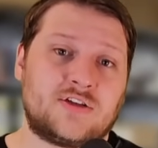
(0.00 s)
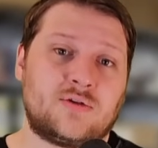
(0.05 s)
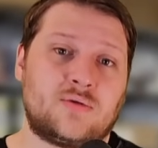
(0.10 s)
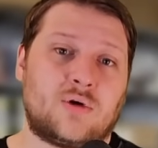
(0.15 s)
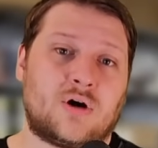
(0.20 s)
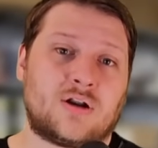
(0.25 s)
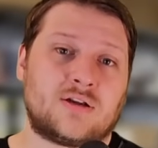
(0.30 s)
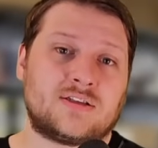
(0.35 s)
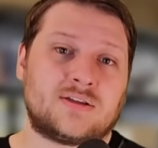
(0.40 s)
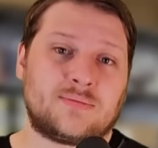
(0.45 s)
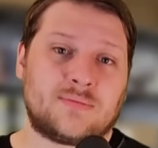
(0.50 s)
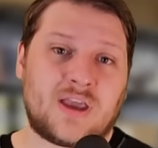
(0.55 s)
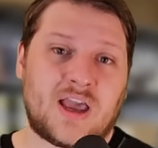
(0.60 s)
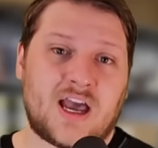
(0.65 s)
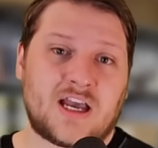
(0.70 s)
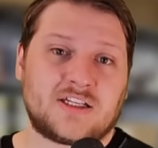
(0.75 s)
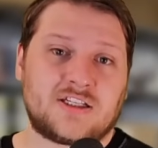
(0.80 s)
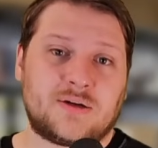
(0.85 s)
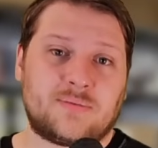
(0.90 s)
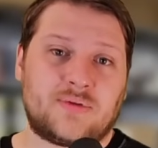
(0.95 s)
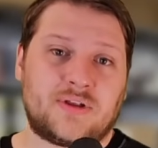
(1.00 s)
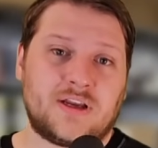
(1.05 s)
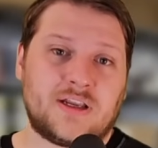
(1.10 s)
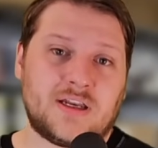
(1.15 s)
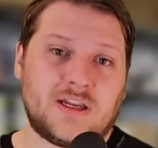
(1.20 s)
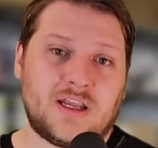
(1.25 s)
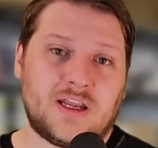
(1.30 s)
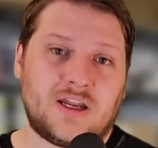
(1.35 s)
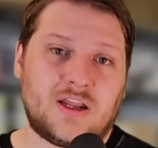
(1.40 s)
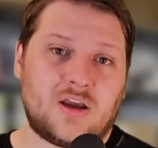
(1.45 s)
who want some cash to play
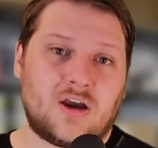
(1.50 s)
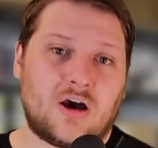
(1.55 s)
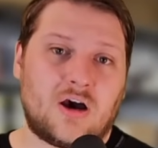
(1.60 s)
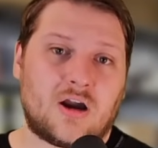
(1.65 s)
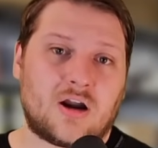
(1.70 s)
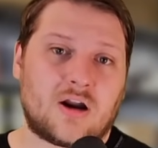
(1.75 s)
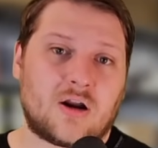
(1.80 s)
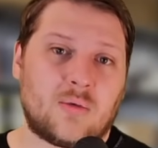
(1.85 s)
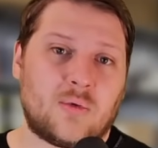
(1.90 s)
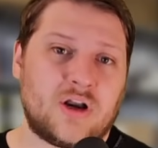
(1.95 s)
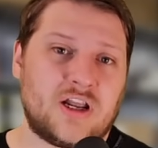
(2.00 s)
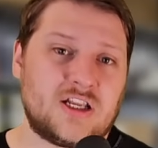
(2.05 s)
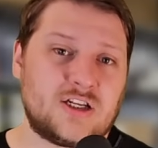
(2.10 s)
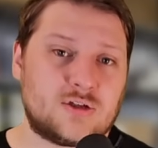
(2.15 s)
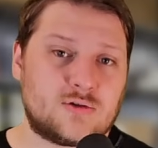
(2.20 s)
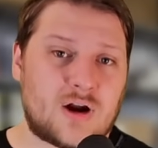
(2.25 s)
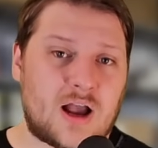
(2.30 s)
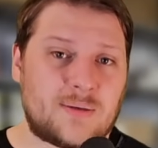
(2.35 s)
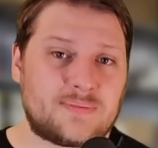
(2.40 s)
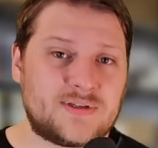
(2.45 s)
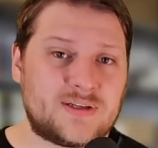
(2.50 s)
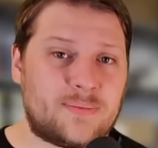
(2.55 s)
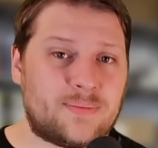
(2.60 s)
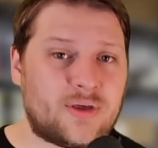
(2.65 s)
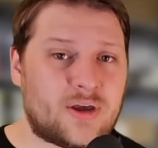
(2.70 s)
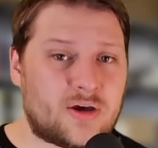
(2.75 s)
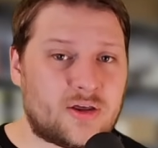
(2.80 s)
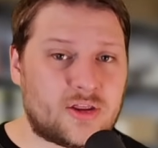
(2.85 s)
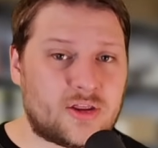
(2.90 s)
DDR when he drops something on the